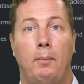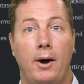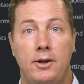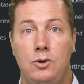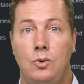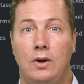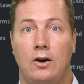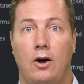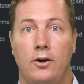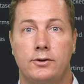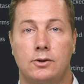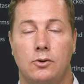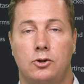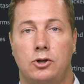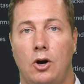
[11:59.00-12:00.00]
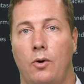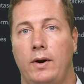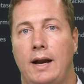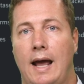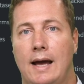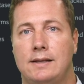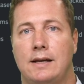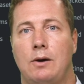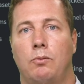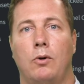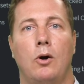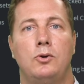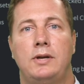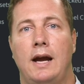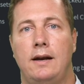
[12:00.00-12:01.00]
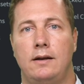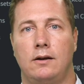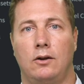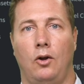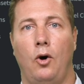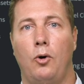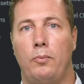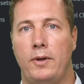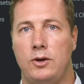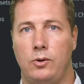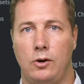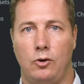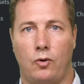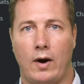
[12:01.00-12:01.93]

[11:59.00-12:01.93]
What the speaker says: but you can also show it as a rotating globe that you can